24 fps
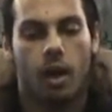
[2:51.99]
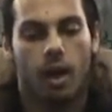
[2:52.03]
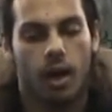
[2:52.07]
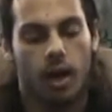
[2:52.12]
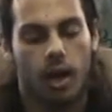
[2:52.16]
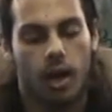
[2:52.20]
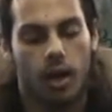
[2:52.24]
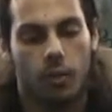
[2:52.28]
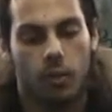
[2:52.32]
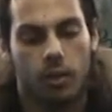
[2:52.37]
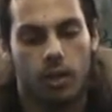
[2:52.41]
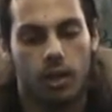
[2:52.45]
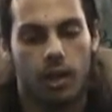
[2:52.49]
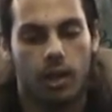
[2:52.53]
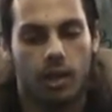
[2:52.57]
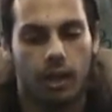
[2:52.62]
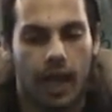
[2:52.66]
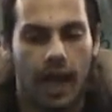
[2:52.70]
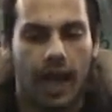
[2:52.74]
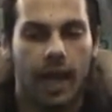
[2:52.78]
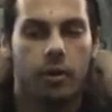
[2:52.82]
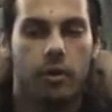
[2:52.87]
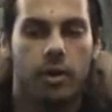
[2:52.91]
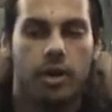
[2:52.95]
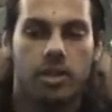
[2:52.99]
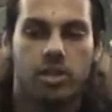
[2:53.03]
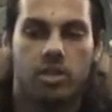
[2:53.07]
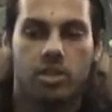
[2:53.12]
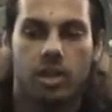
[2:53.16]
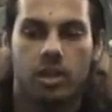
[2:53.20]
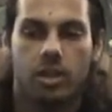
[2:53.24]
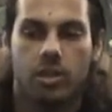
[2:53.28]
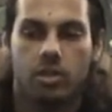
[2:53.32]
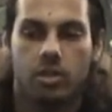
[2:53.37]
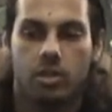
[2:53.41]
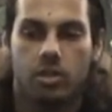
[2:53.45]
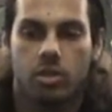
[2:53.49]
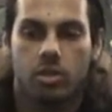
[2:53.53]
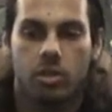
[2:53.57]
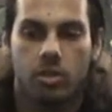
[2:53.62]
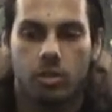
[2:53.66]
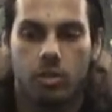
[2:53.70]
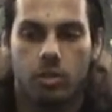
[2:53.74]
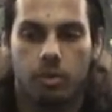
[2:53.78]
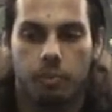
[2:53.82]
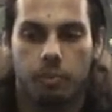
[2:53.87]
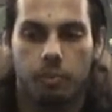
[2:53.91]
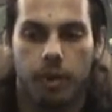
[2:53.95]
will allow us
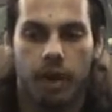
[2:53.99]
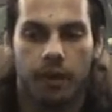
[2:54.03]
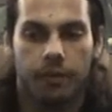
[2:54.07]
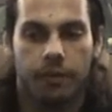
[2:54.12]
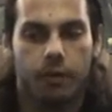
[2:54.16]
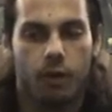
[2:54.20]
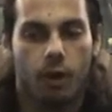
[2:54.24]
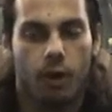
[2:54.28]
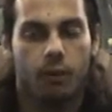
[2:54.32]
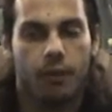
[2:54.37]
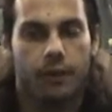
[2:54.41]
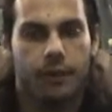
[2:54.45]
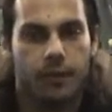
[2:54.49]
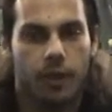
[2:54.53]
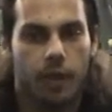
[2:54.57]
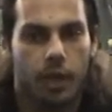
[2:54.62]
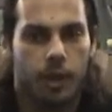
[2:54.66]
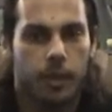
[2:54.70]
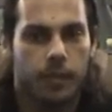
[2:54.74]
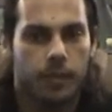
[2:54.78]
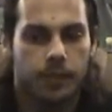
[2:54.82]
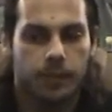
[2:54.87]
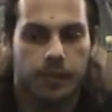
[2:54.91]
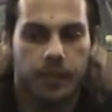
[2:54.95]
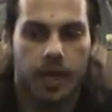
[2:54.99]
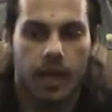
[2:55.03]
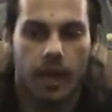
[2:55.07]
to buffer overflow